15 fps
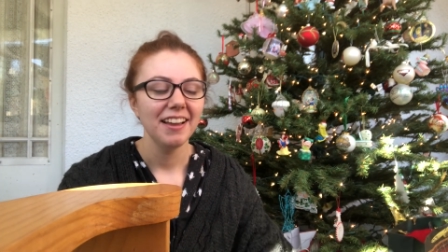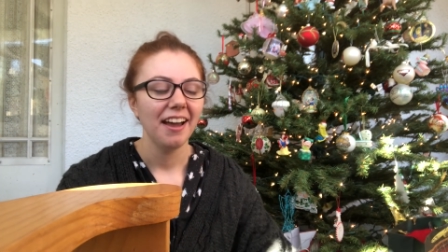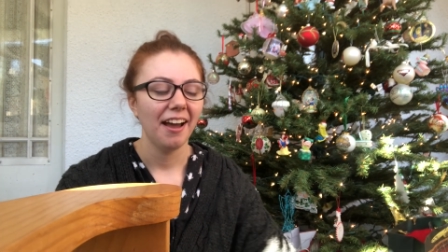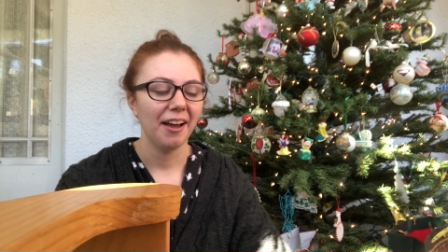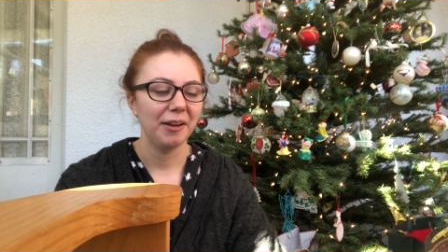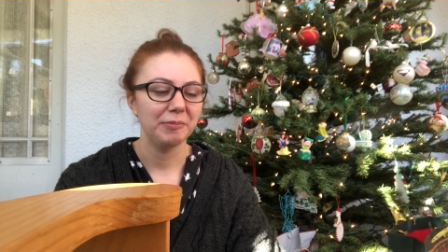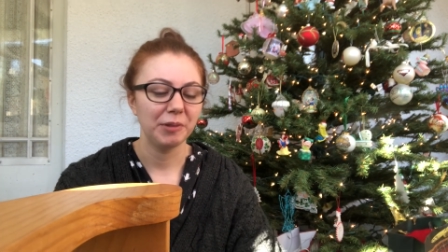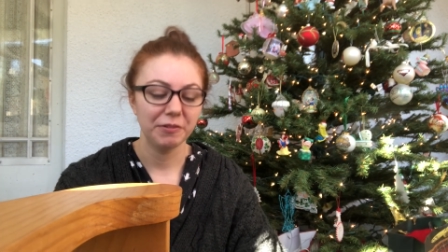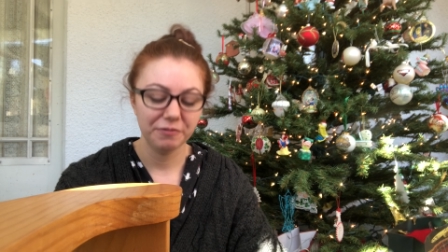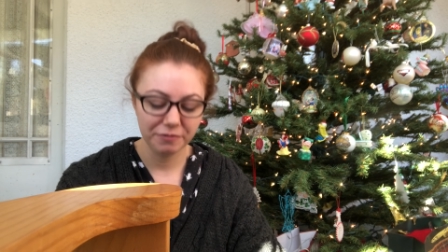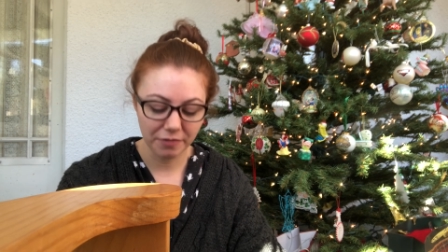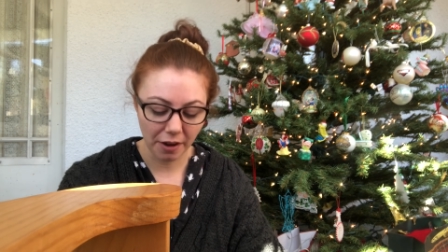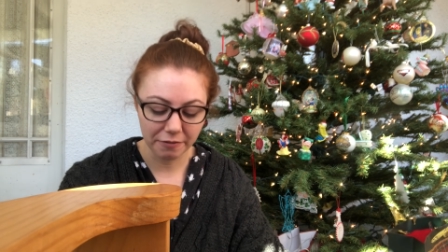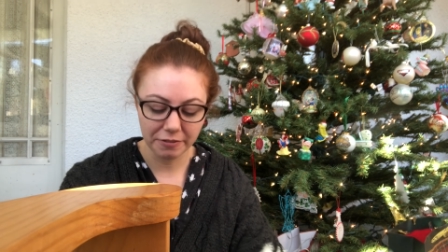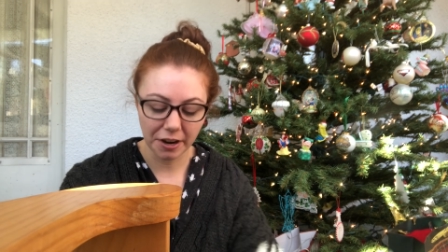um, but
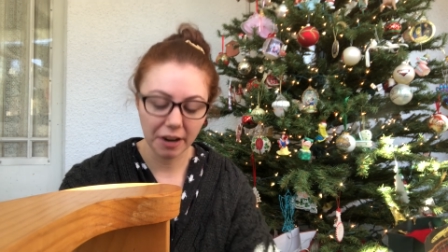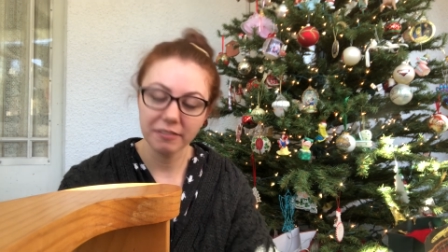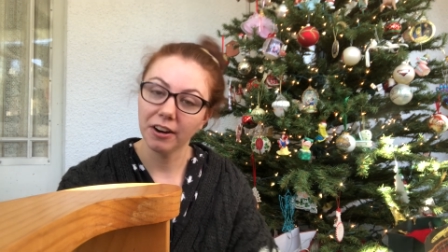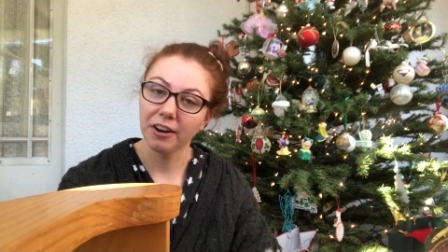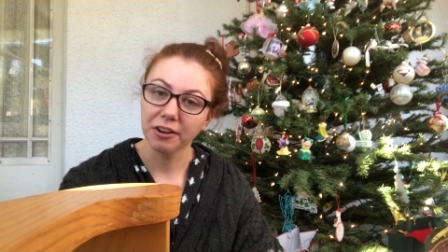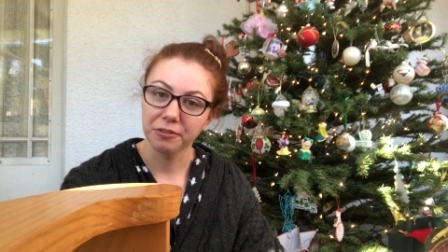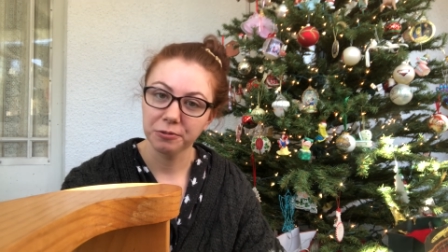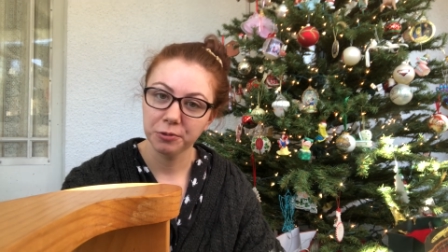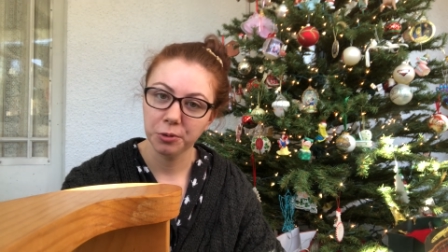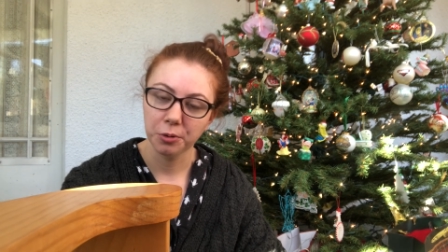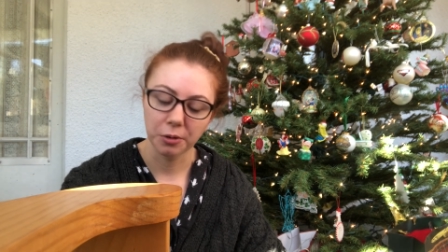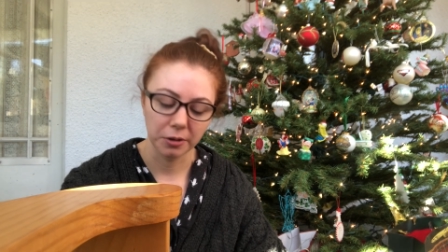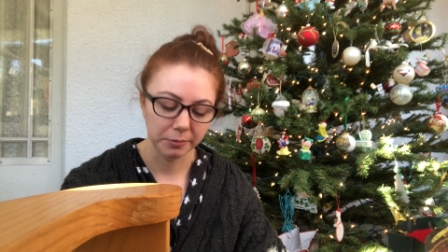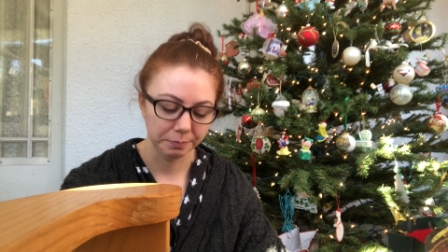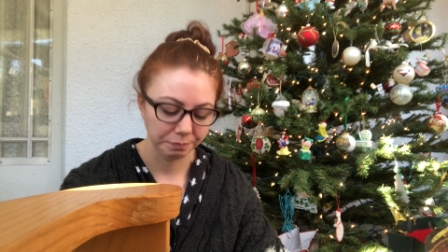a very very
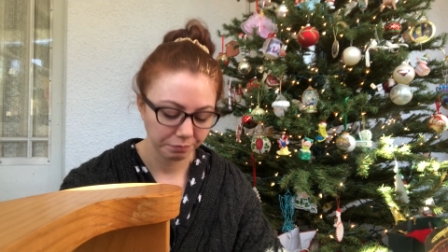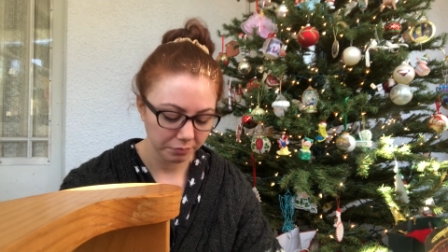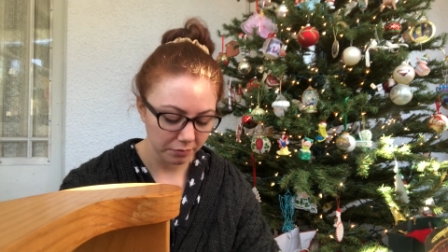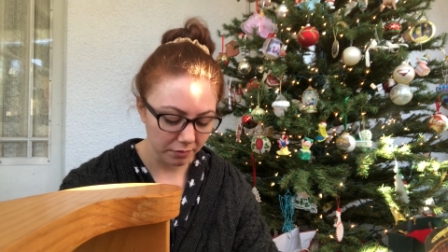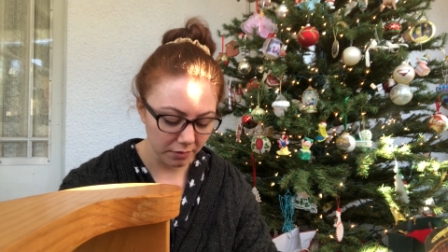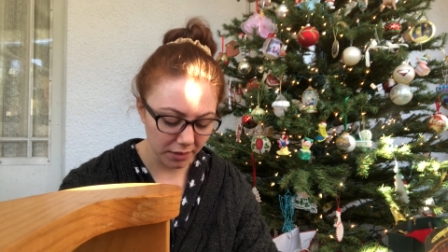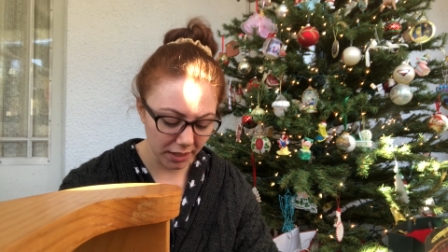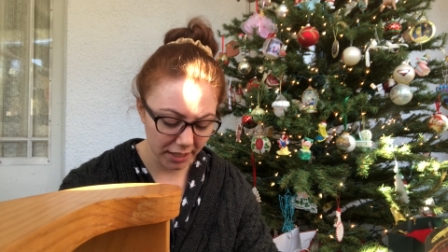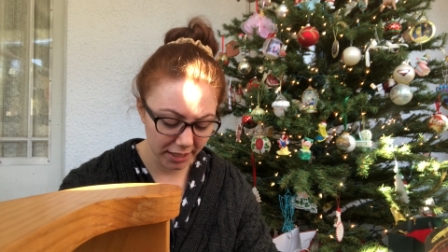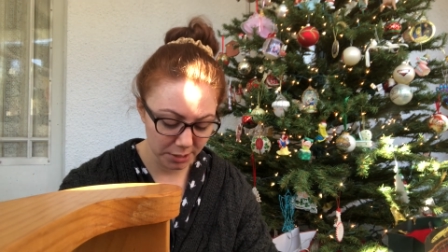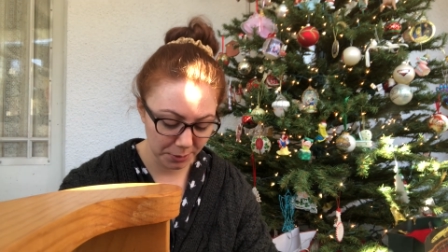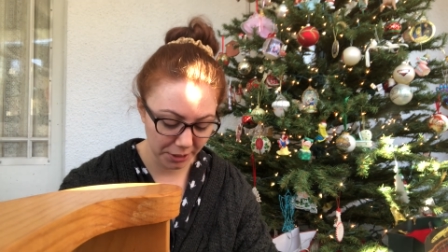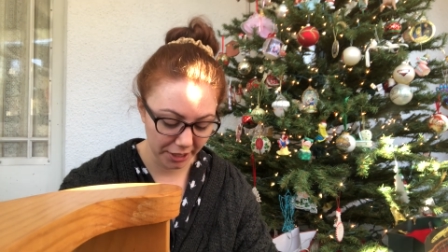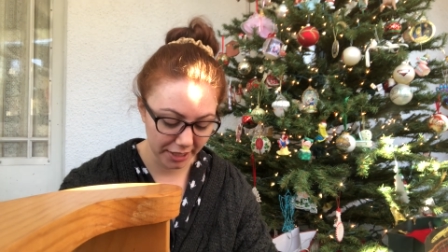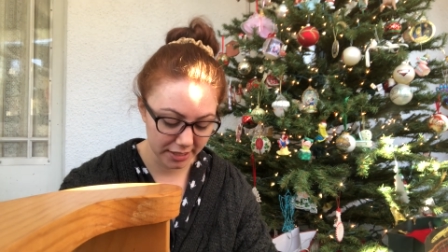cool
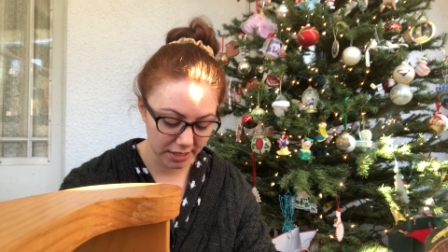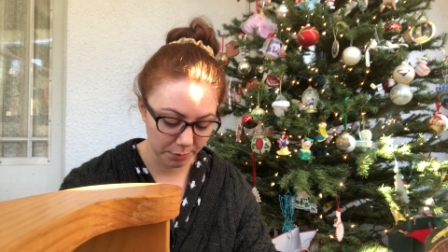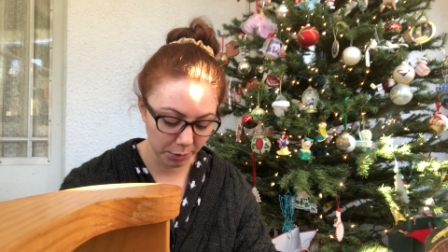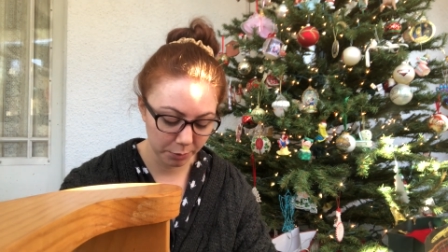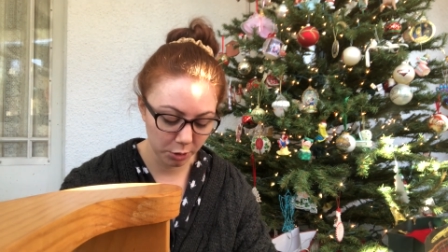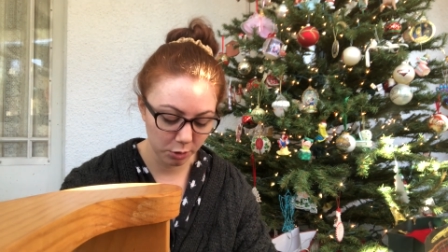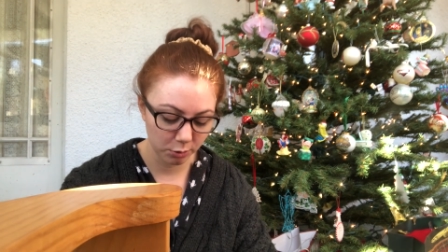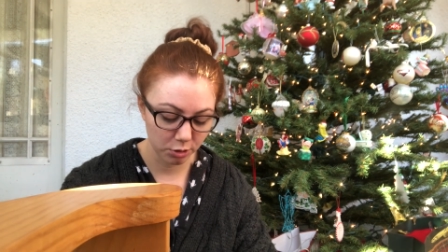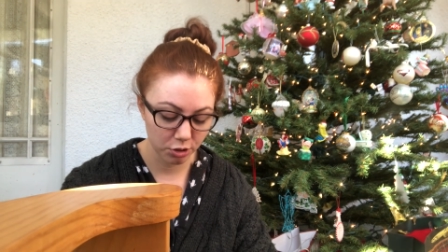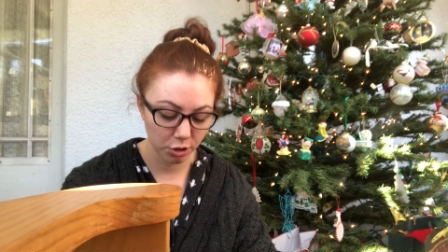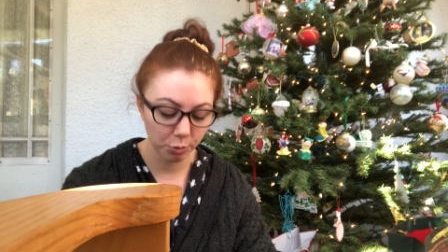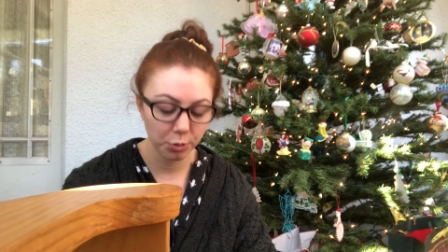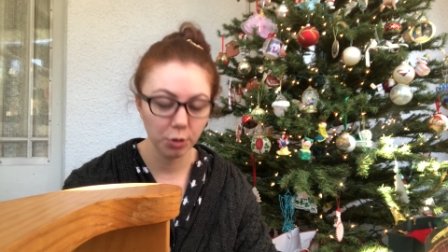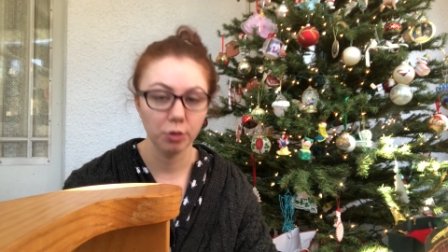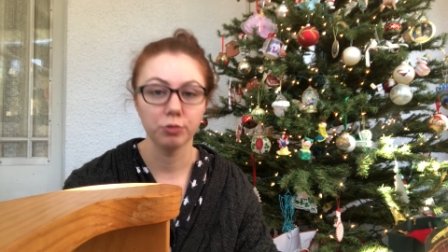experience and Bermuda was
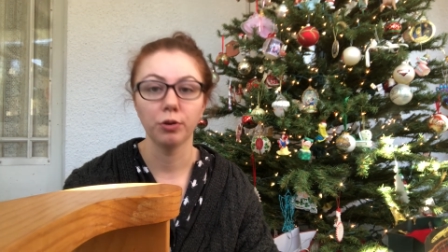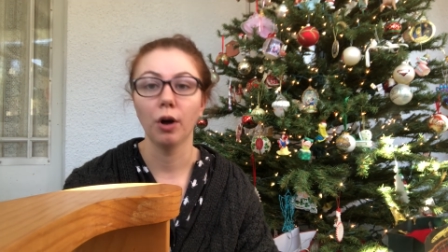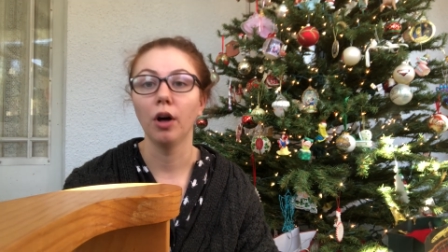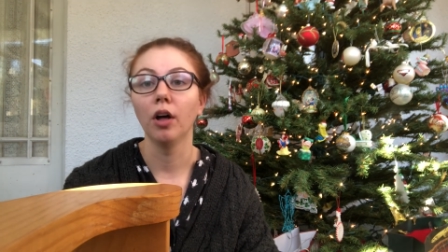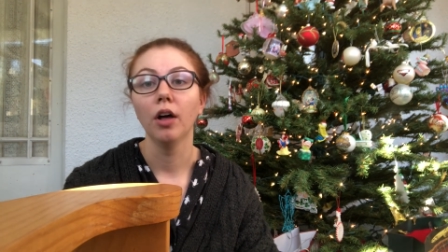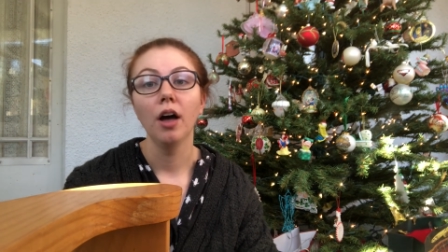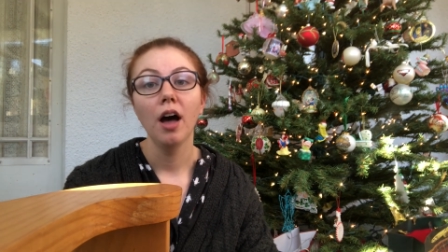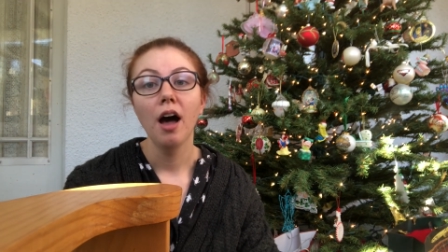so beautiful.